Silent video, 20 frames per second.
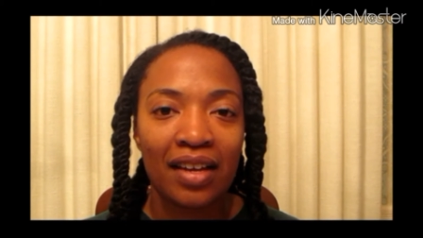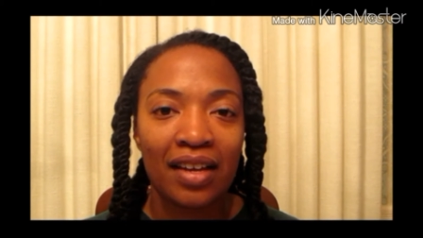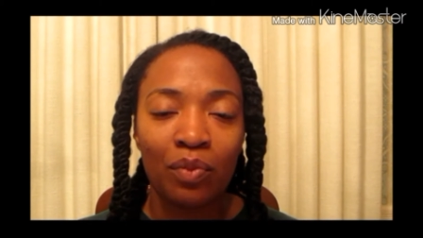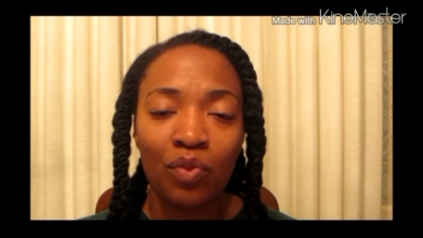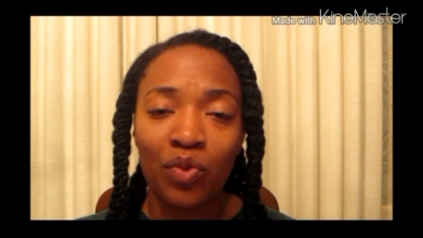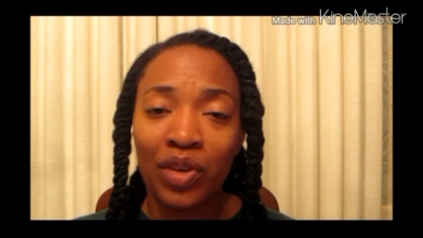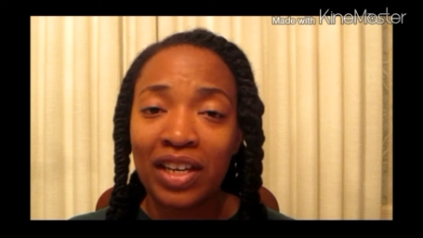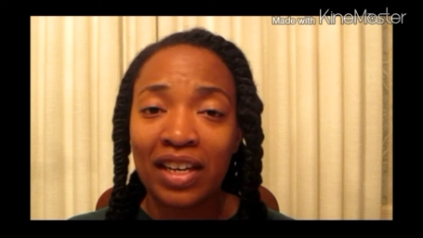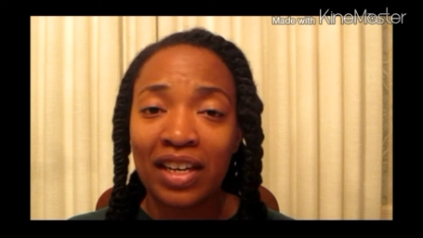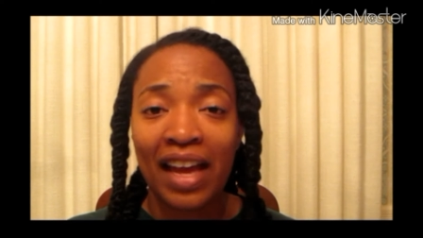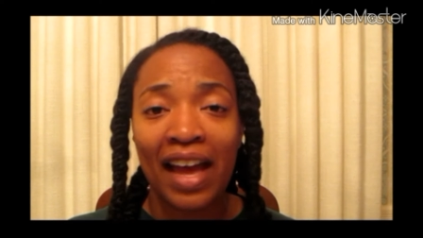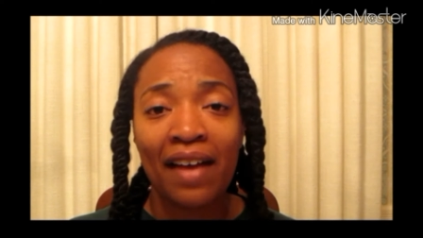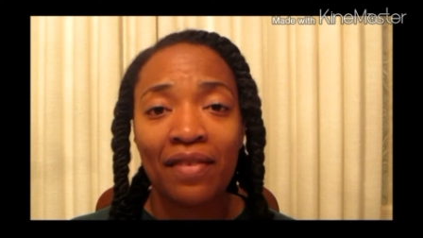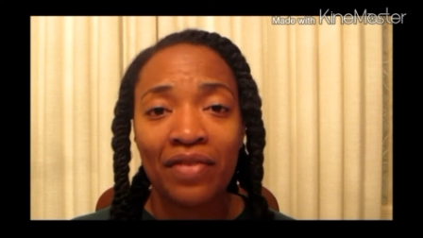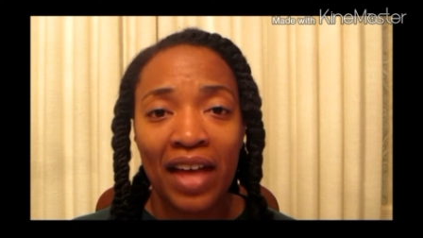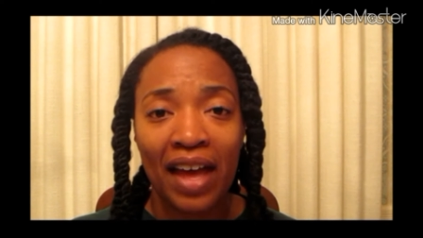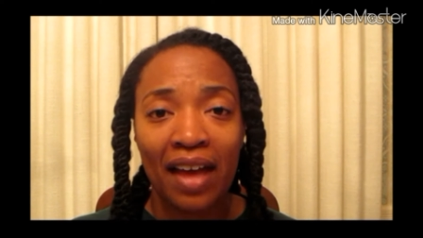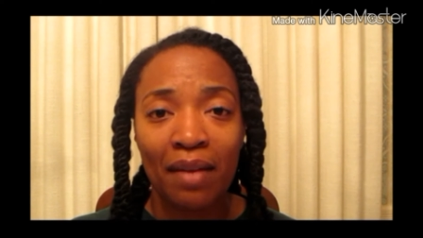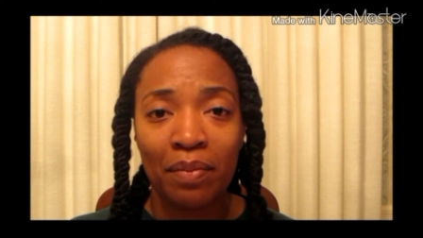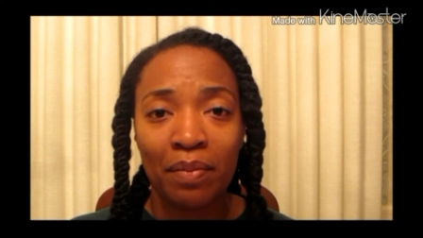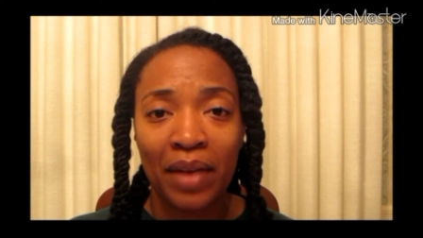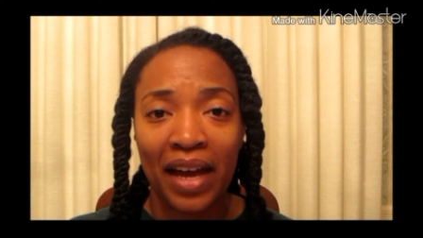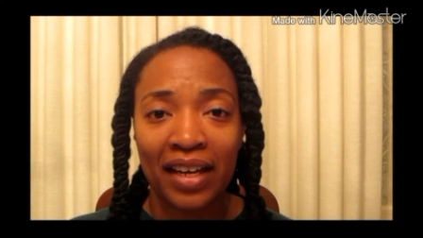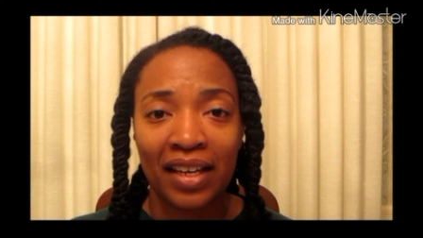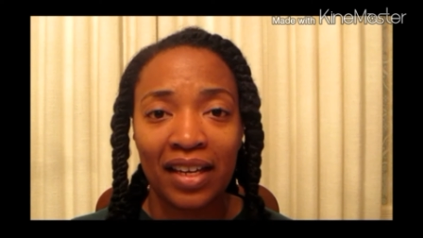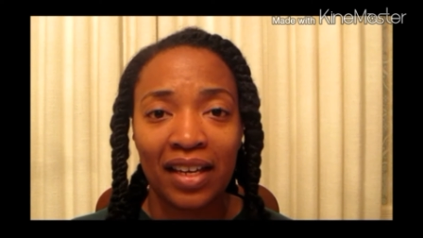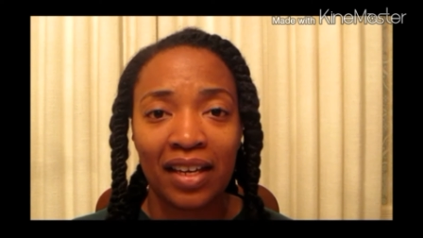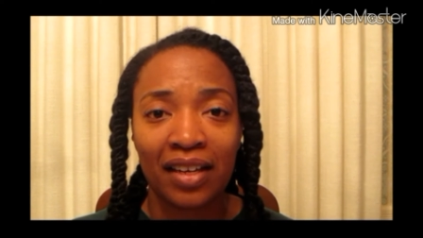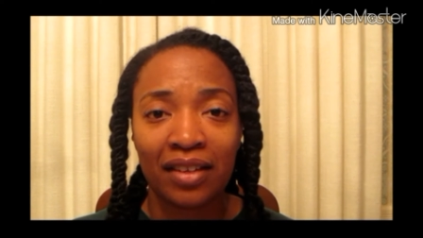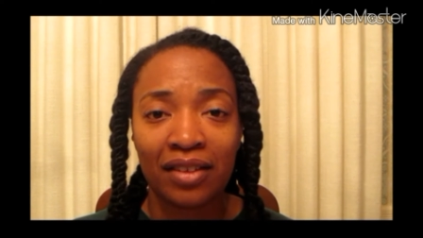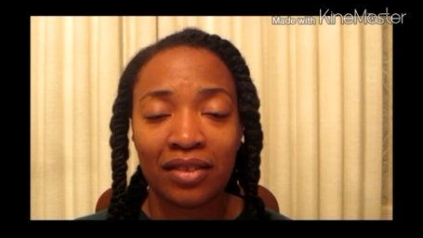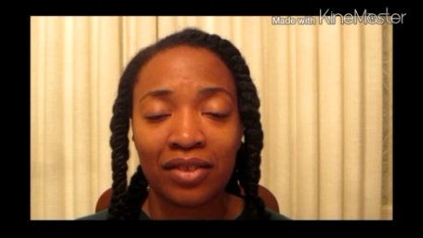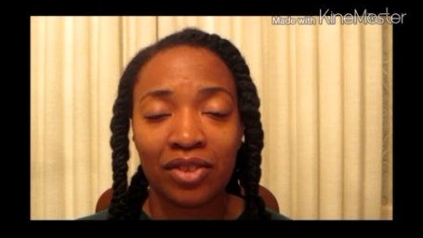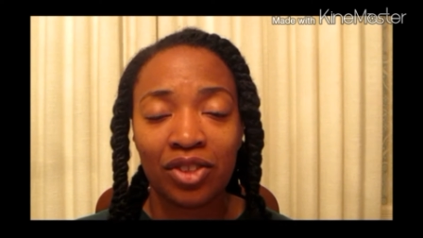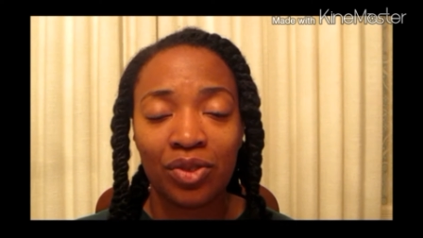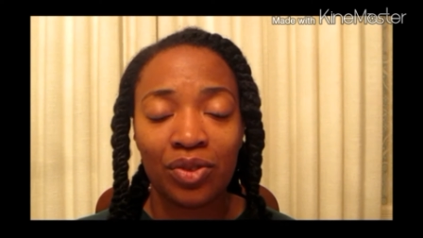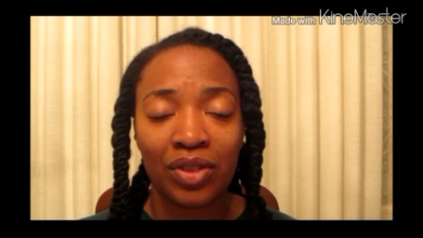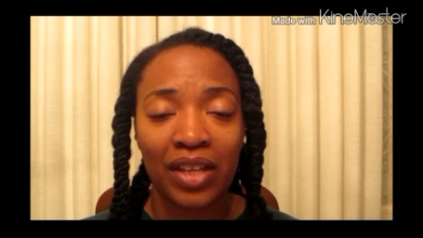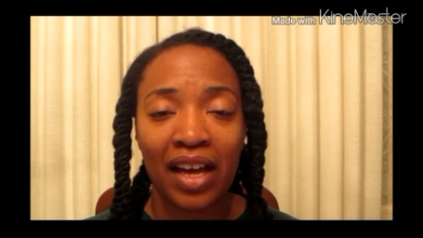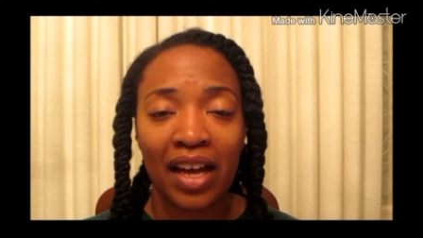Um, we didn't have that back in
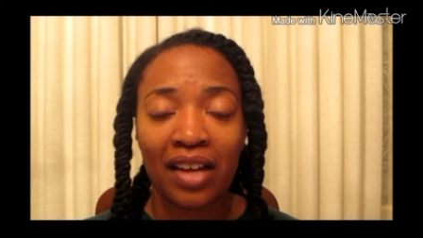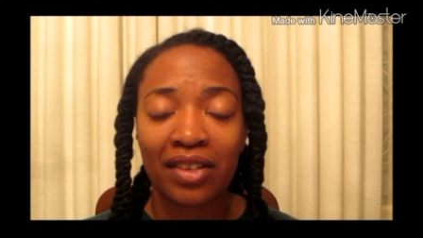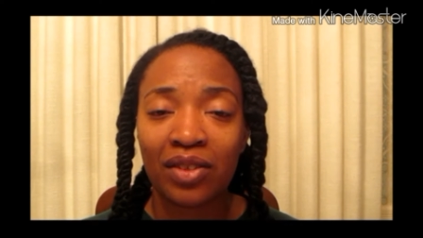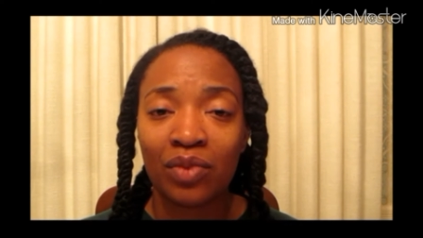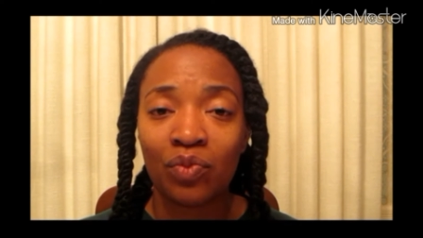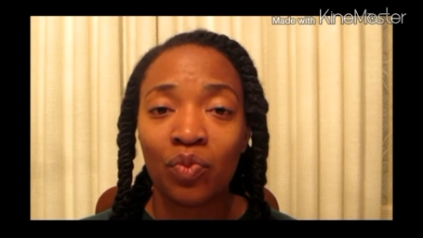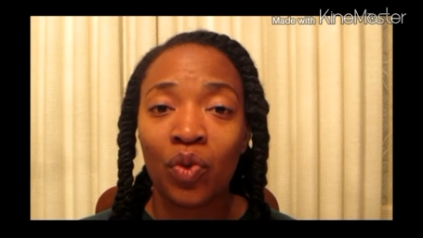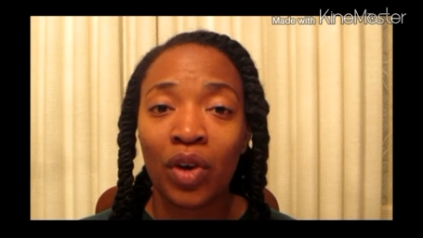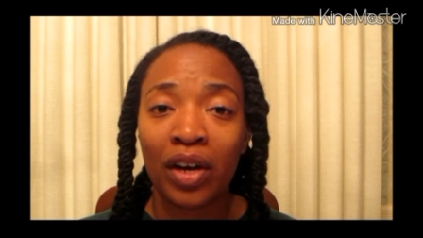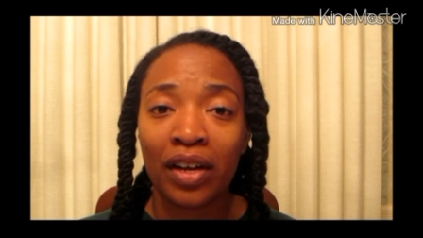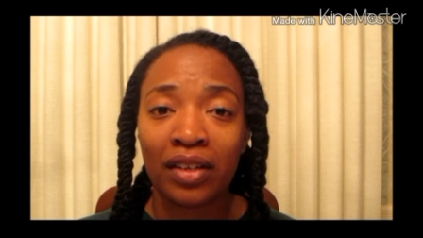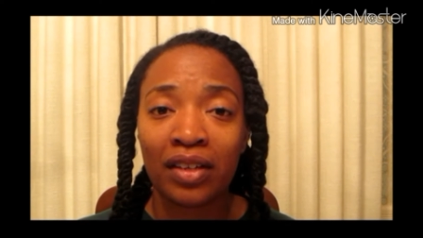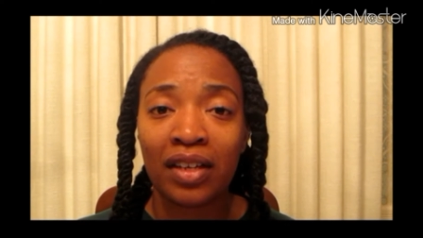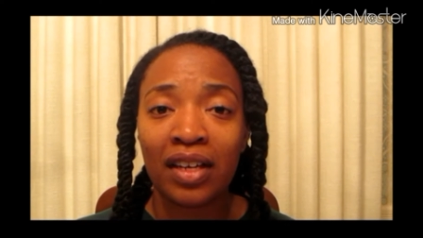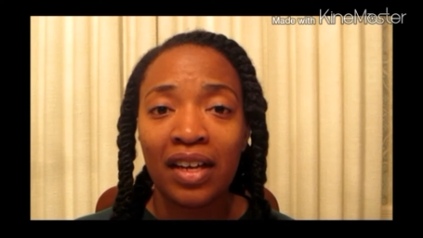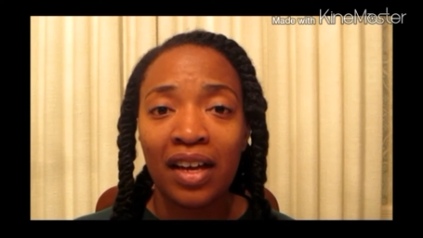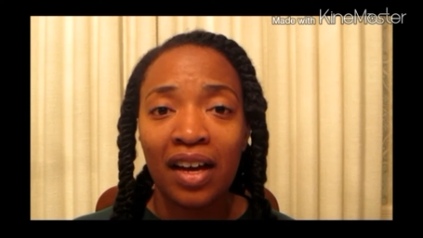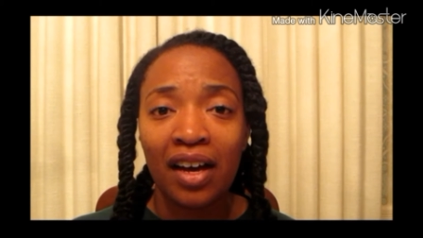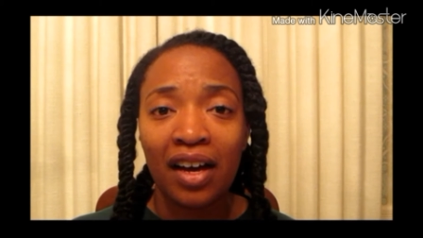two thousand one